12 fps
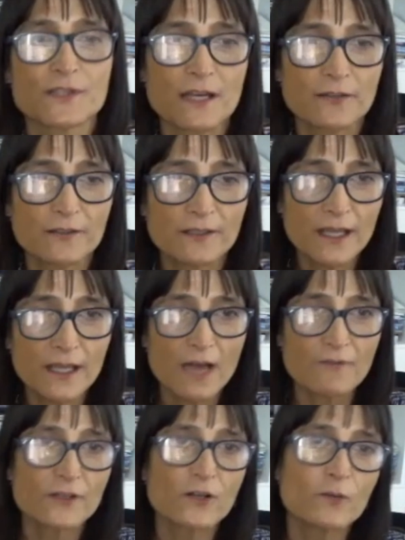that they have
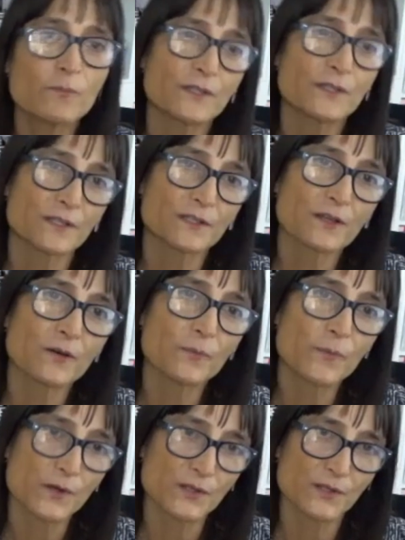the competence on
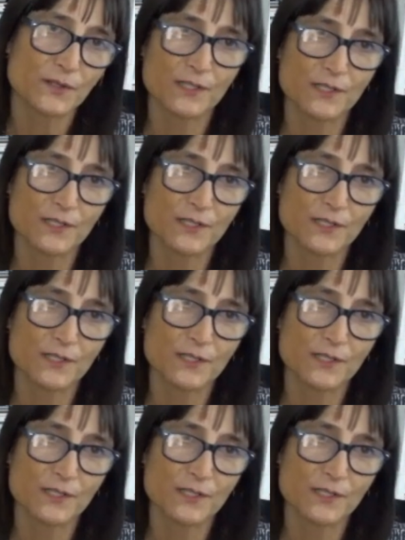prisons.